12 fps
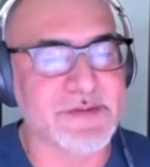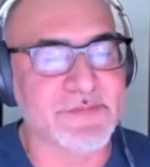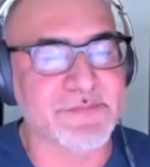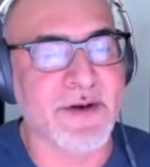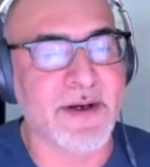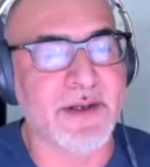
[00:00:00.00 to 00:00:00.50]

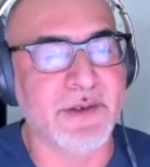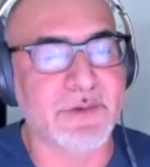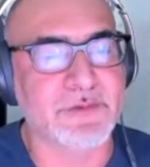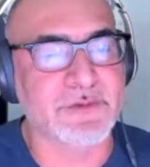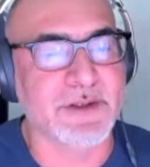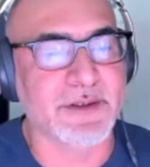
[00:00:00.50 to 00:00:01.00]
file
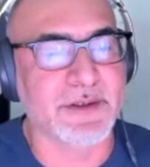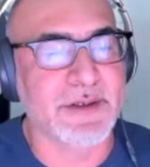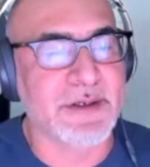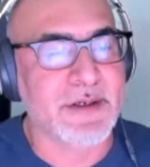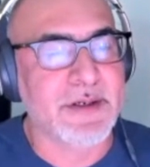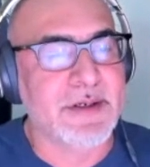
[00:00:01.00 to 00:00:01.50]
looks like.
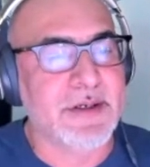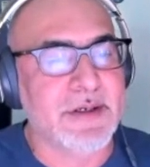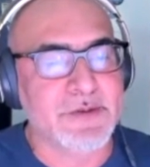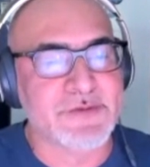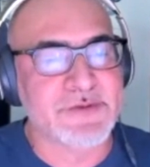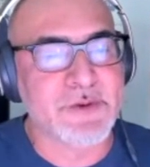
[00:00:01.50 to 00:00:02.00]

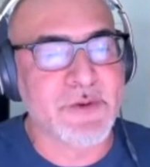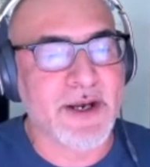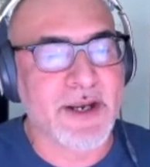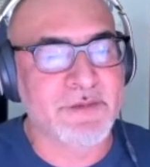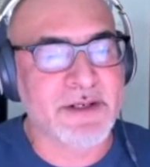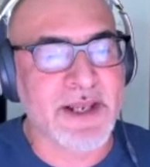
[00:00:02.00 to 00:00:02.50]
So I
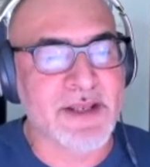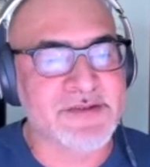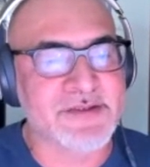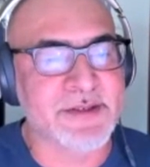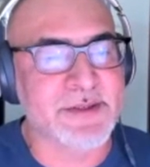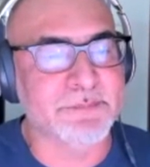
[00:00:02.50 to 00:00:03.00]
have a class
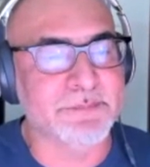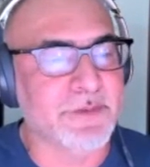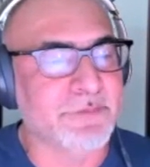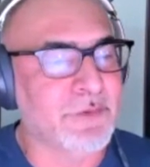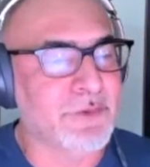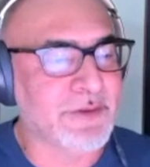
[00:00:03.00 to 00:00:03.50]
setup.
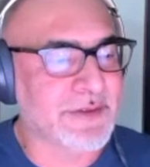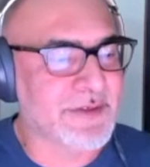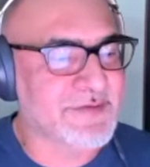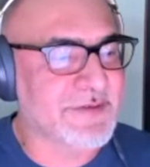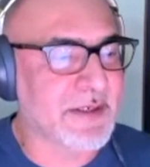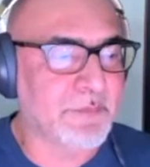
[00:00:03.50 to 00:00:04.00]
If you look at the
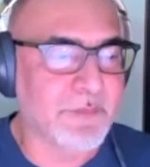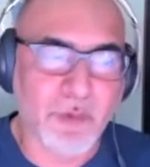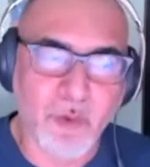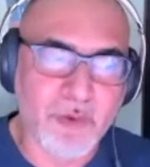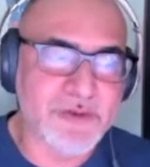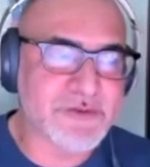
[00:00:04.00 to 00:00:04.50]
setup,
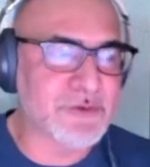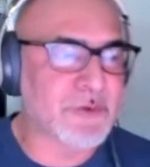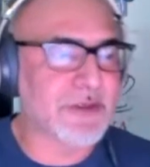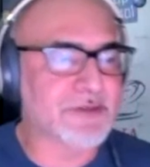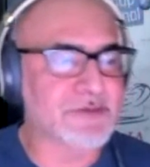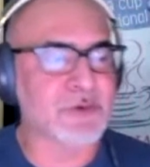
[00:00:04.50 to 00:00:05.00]
all it's
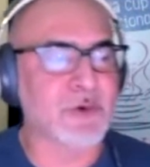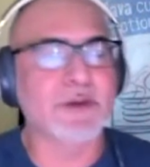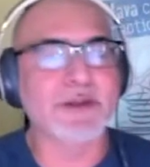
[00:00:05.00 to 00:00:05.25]
doing is calling